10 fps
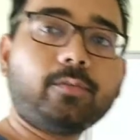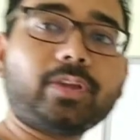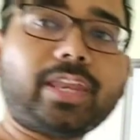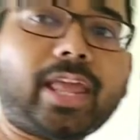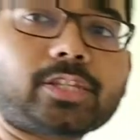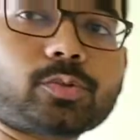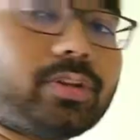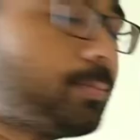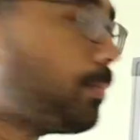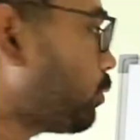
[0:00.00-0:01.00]
we can
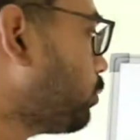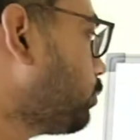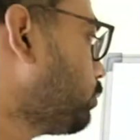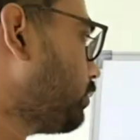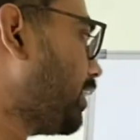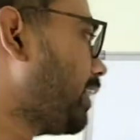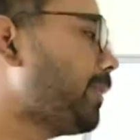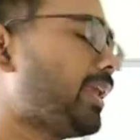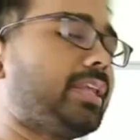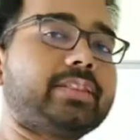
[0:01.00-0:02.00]
actually prove the
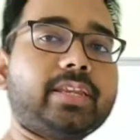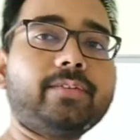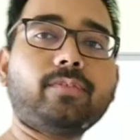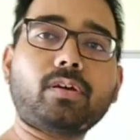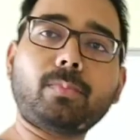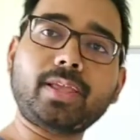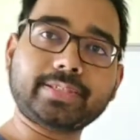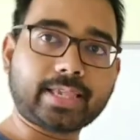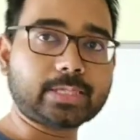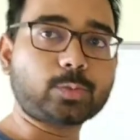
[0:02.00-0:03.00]
remaining three
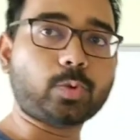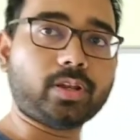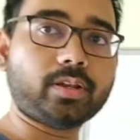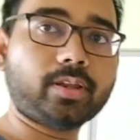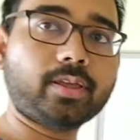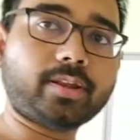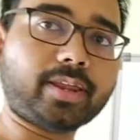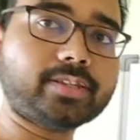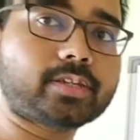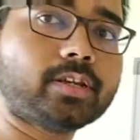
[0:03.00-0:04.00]
formulas as well,
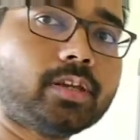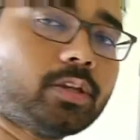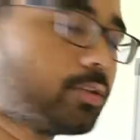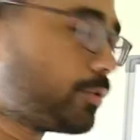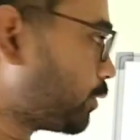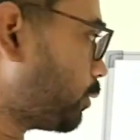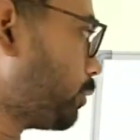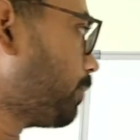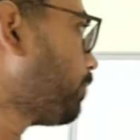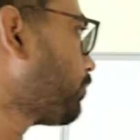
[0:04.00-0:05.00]
right?
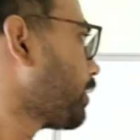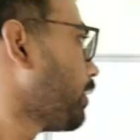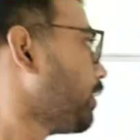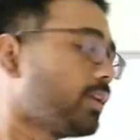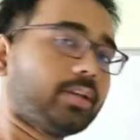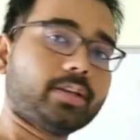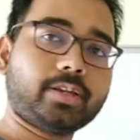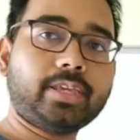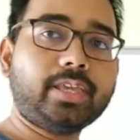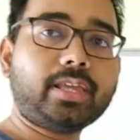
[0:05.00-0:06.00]
So
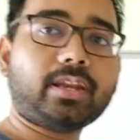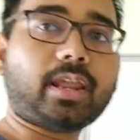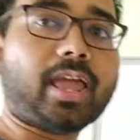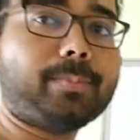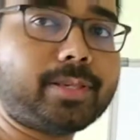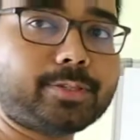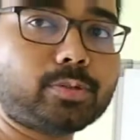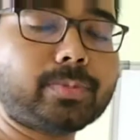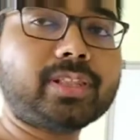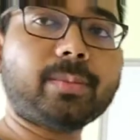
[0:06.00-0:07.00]
here I am
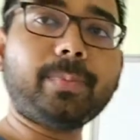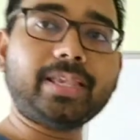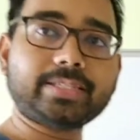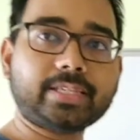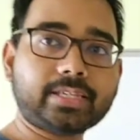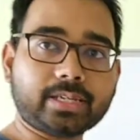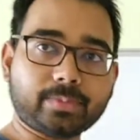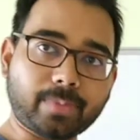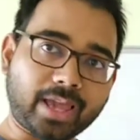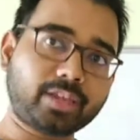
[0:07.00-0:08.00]
assuming the basic
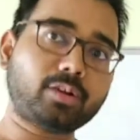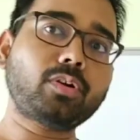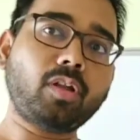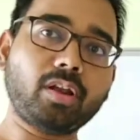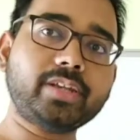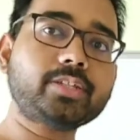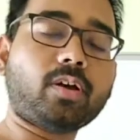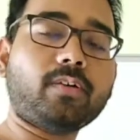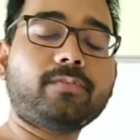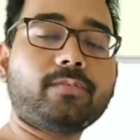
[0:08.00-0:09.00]
background knowledge
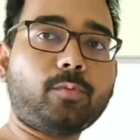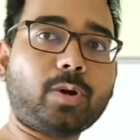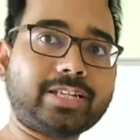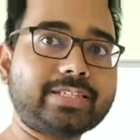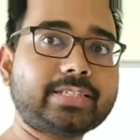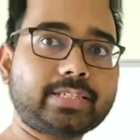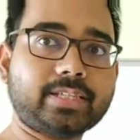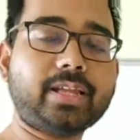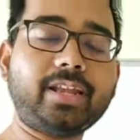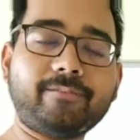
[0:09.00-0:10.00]
of what is
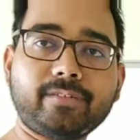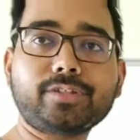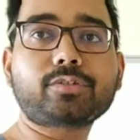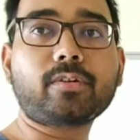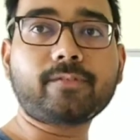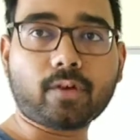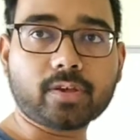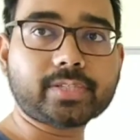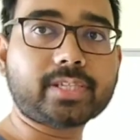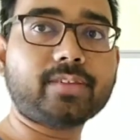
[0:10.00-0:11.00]
the definition of
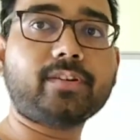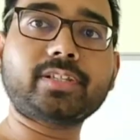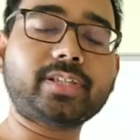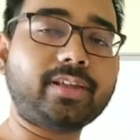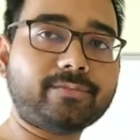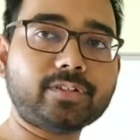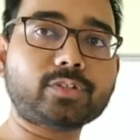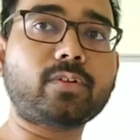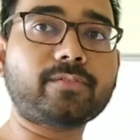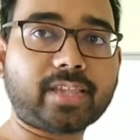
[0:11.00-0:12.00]
cos A, what is the
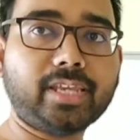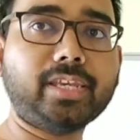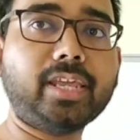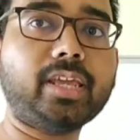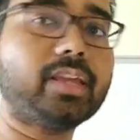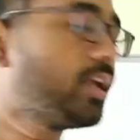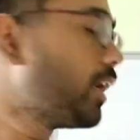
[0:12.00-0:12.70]
definition of sin A,